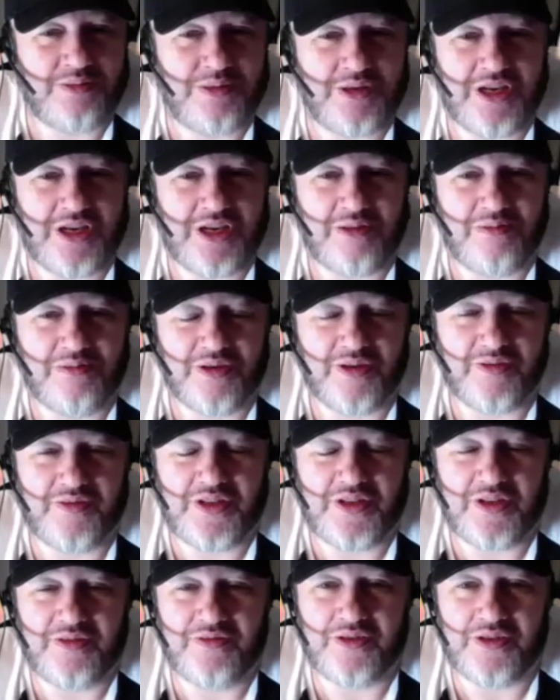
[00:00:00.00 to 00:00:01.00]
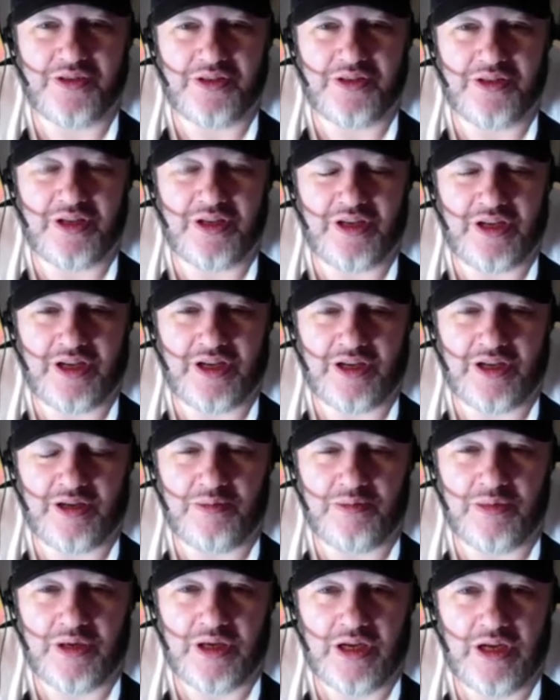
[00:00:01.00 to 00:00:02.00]
a number of different
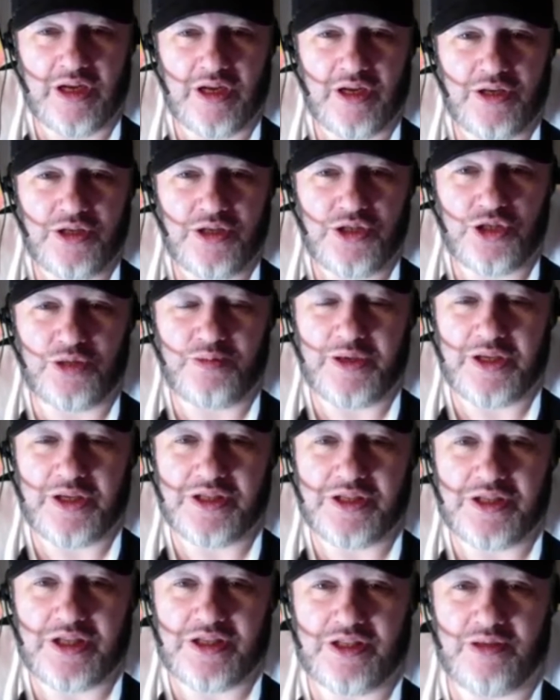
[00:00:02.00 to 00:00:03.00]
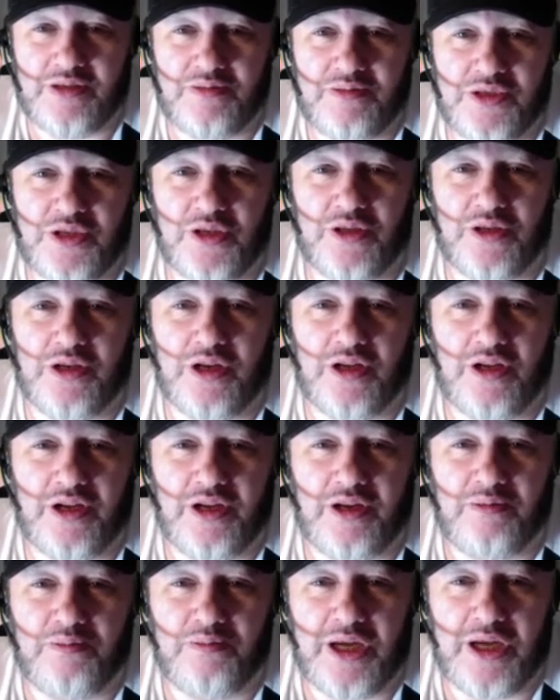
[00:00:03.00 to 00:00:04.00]
shopping systems
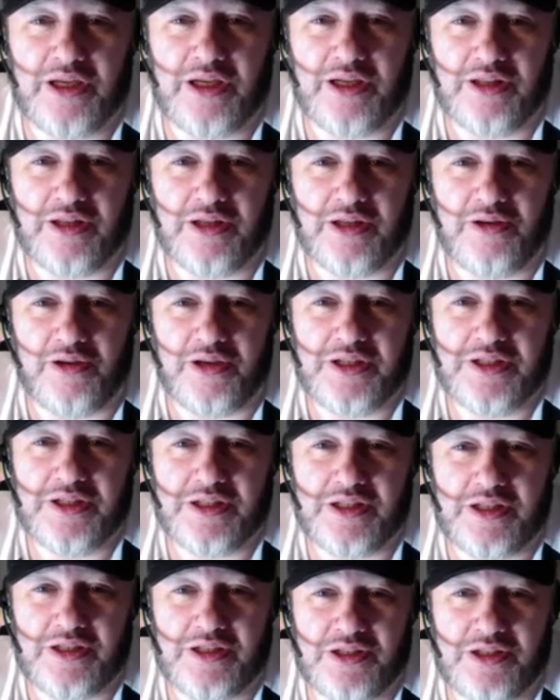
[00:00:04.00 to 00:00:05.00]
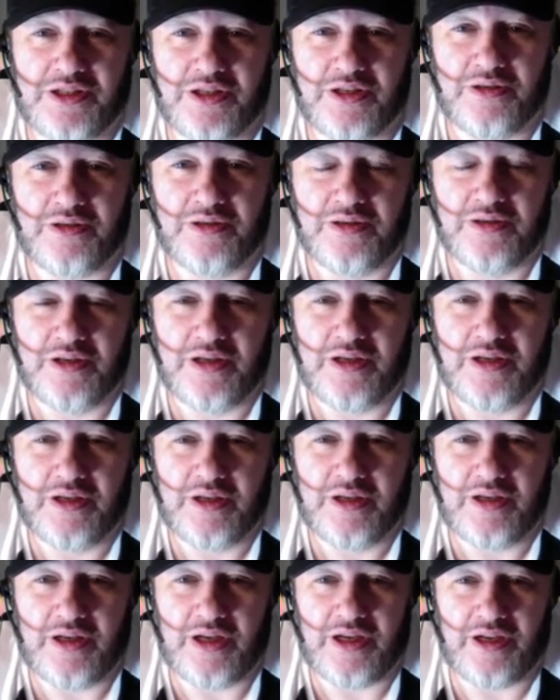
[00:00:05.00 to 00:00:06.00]
online back in the 90s. So
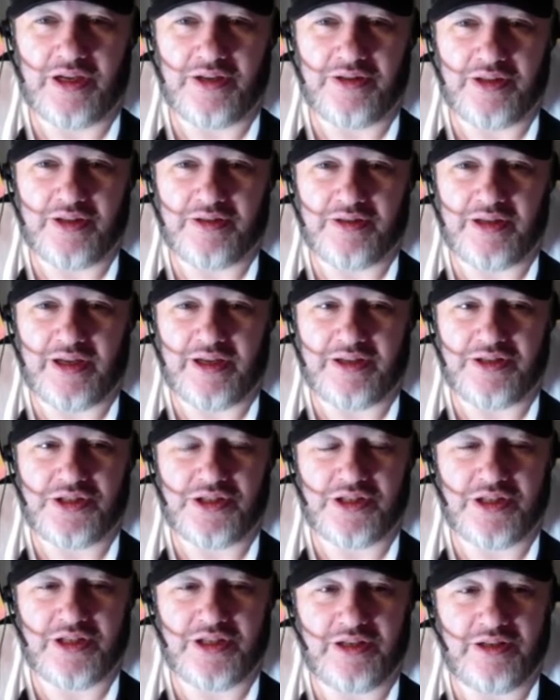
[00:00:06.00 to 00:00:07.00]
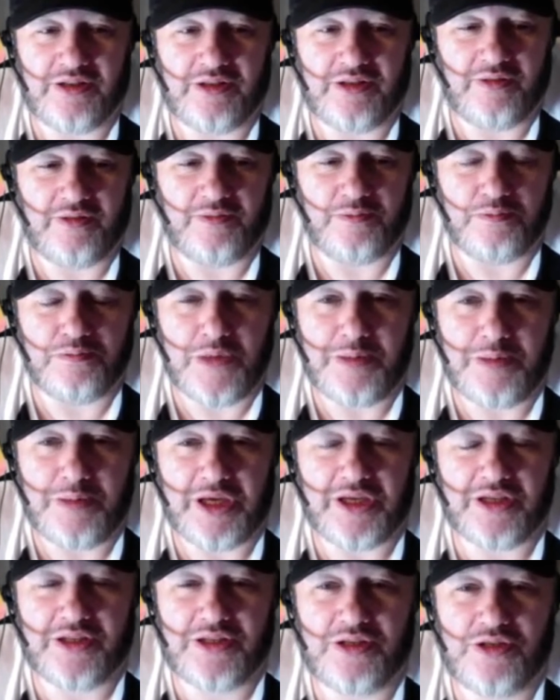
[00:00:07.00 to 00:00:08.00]
that actually
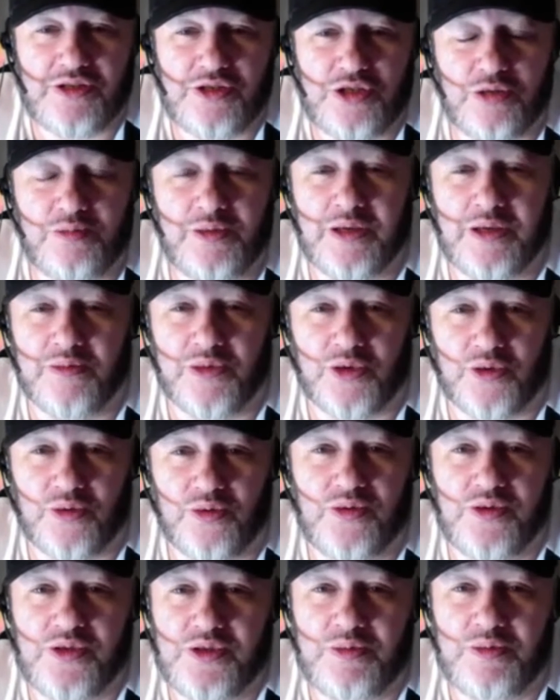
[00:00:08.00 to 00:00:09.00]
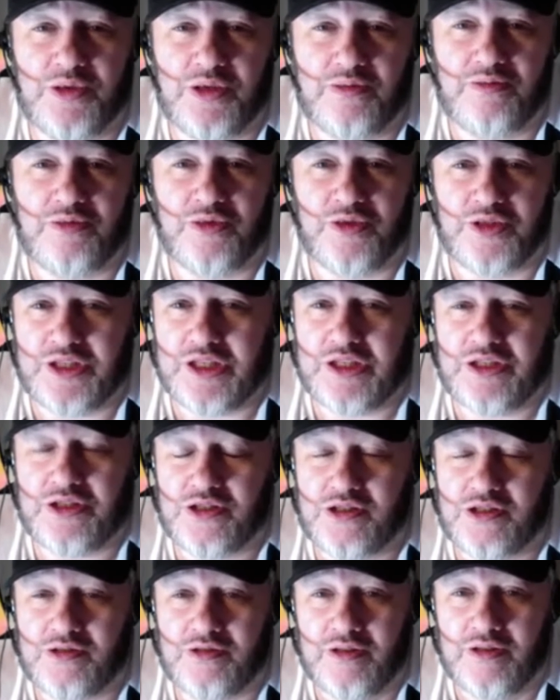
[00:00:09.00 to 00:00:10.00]
mimicked shopping malls but were
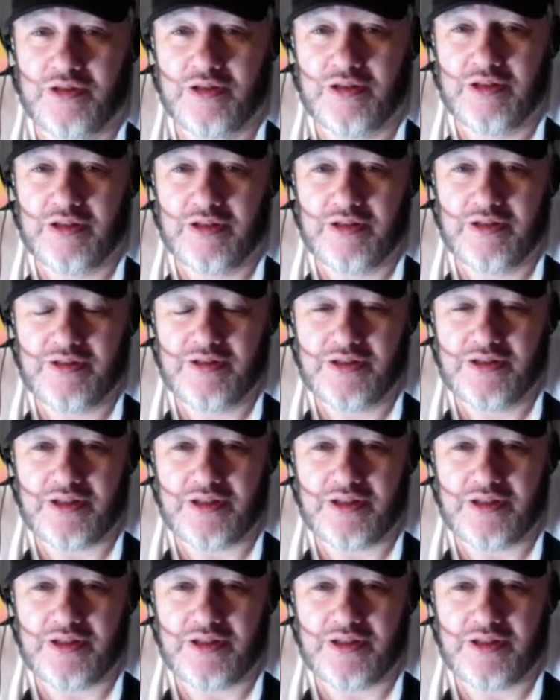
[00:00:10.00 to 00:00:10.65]
digital. So.